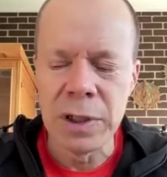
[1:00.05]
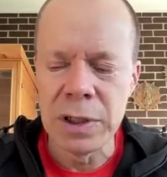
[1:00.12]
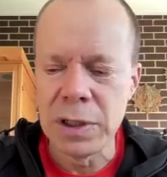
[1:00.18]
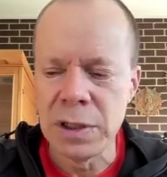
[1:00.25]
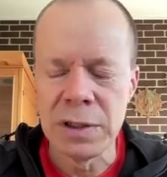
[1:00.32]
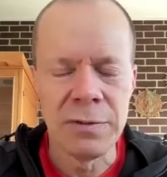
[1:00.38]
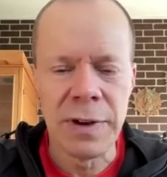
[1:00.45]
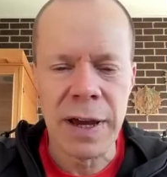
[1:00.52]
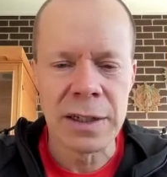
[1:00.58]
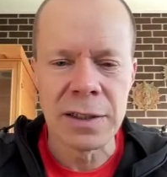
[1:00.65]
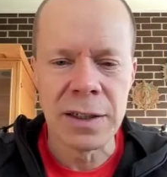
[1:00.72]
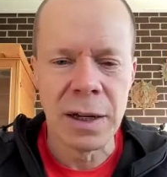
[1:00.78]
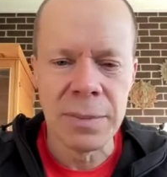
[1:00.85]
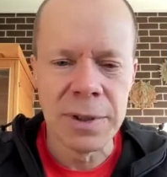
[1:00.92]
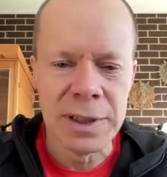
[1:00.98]
which is
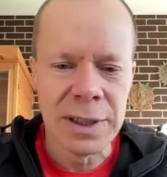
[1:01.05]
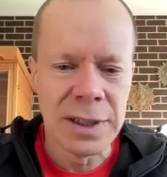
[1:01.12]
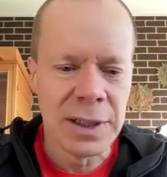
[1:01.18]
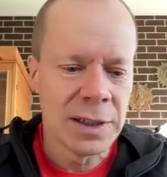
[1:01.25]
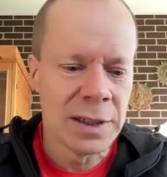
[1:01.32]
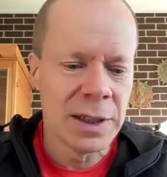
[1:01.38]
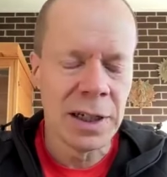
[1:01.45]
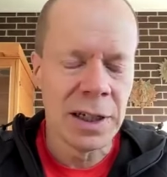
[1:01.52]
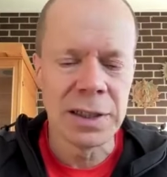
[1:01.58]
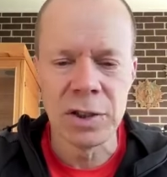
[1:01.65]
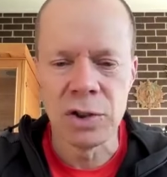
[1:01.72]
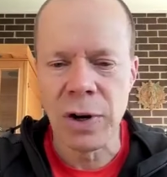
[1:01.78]
facts, numbers, statistics,